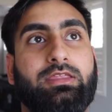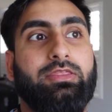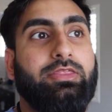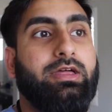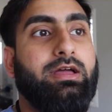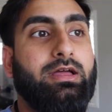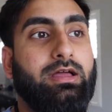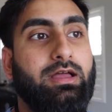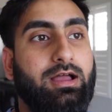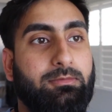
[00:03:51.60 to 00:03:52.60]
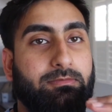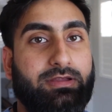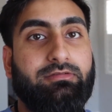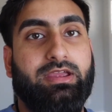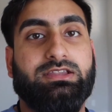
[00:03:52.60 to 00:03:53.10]
the
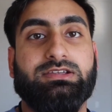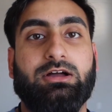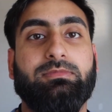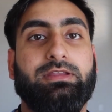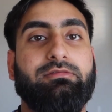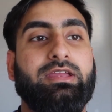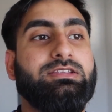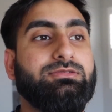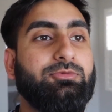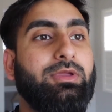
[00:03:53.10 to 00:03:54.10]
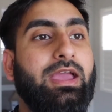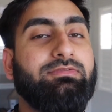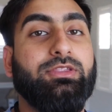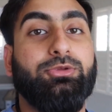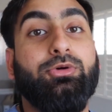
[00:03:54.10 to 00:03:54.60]
mid-range. Our mid-range, we
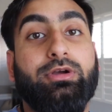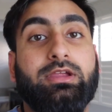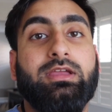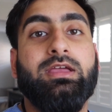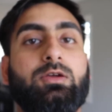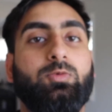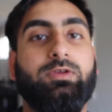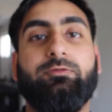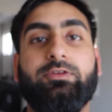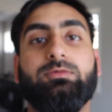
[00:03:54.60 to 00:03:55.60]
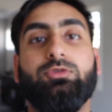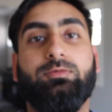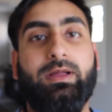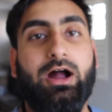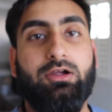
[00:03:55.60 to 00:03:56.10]
have the torque, we feel
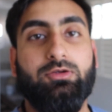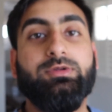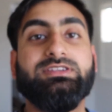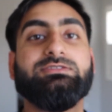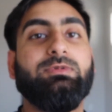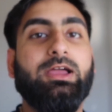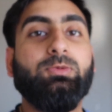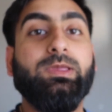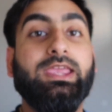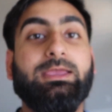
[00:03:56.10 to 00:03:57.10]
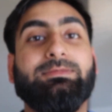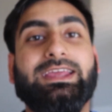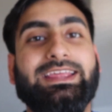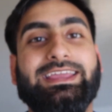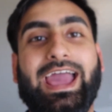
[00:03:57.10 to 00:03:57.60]
more power, which is why we keep
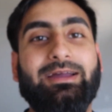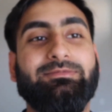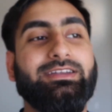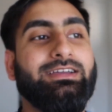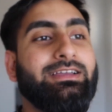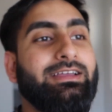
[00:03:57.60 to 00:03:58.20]
getting gapped,